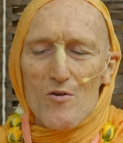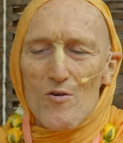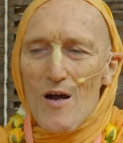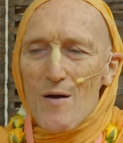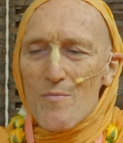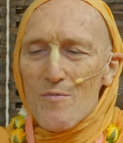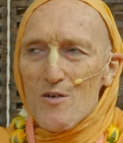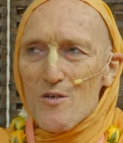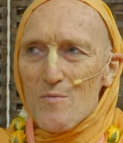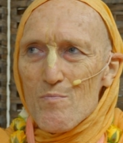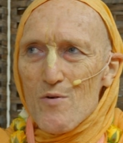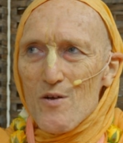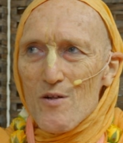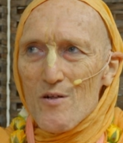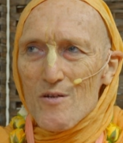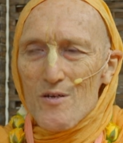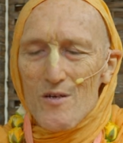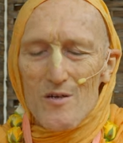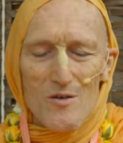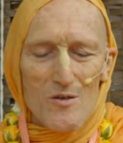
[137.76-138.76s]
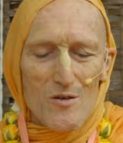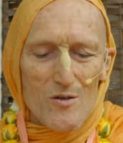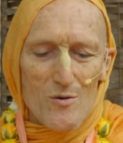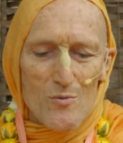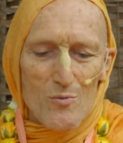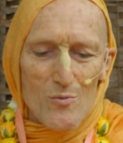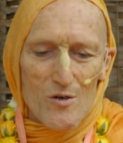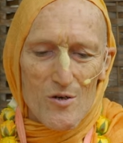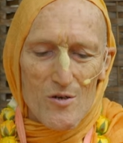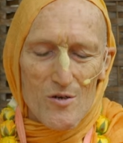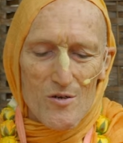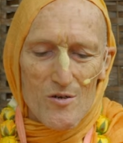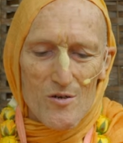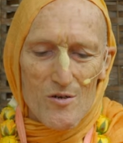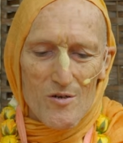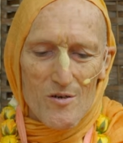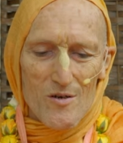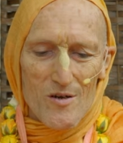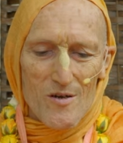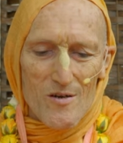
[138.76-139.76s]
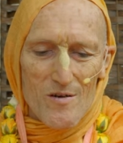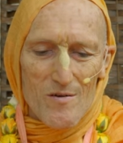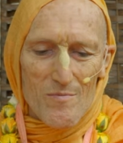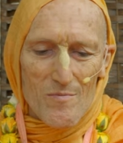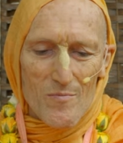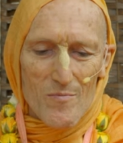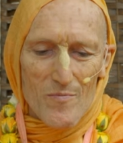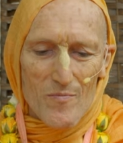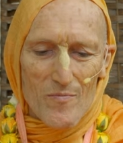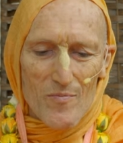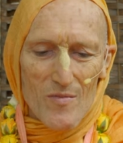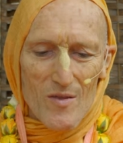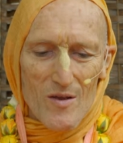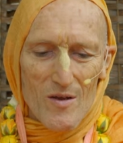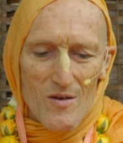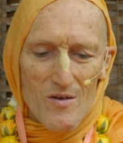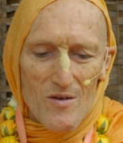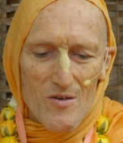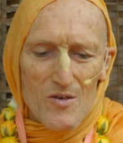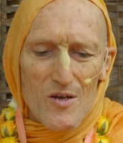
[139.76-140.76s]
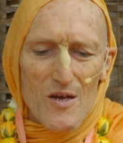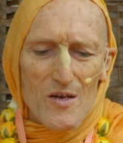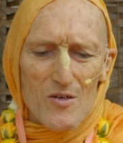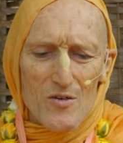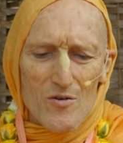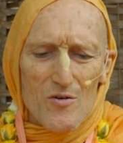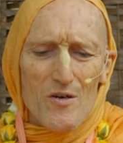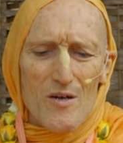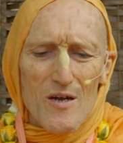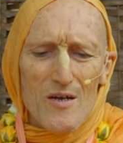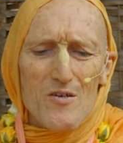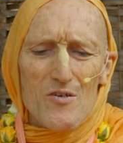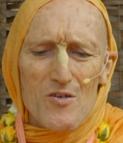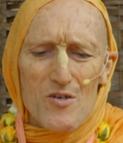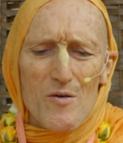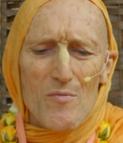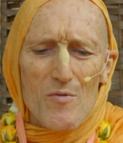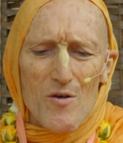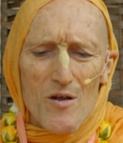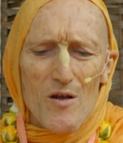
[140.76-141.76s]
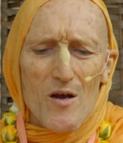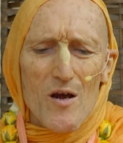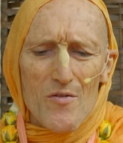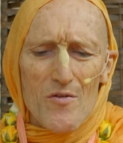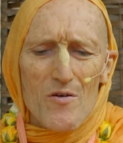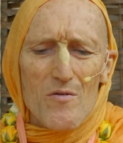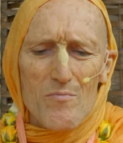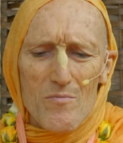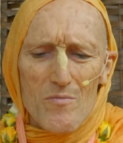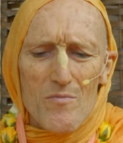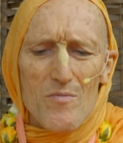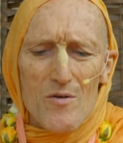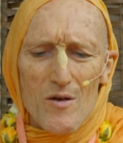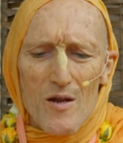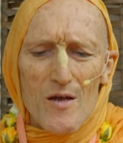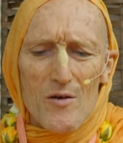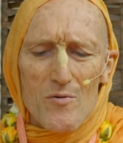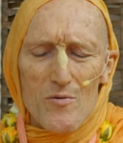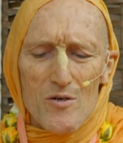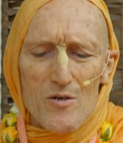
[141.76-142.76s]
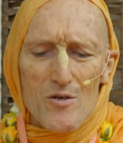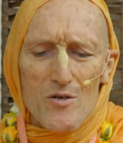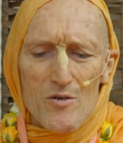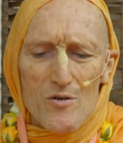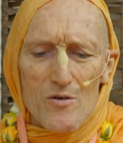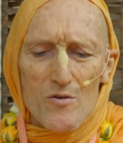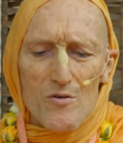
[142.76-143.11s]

the grammar's built into the words in Sanskrit and similar other languages